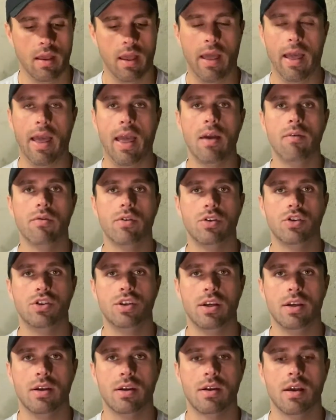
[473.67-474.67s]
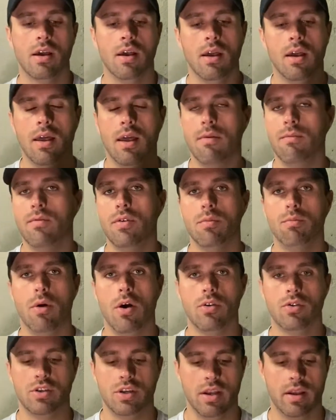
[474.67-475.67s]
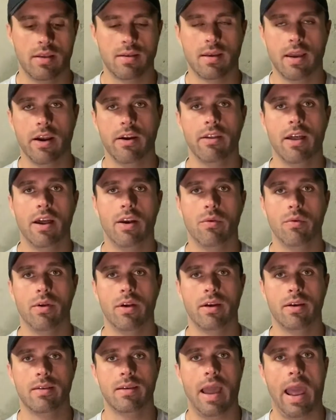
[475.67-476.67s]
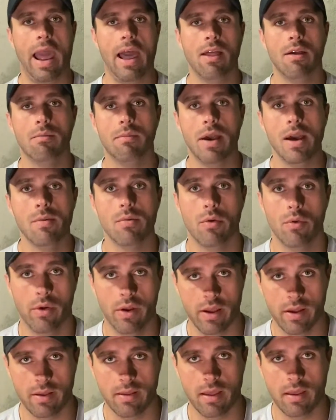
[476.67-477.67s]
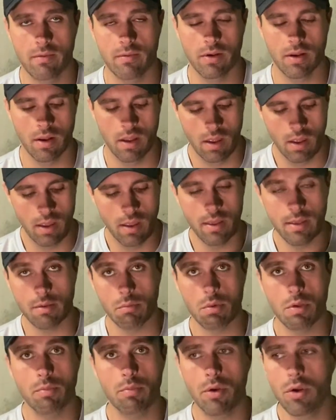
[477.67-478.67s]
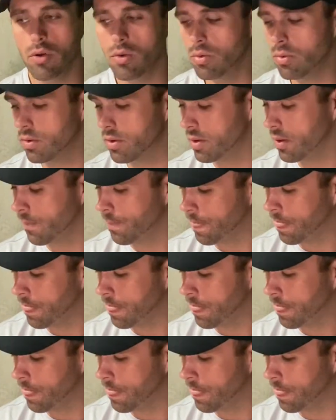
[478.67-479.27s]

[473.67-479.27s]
A heavier jig, football jigs, Carolina rigs, Alabama rigs even, some spoons.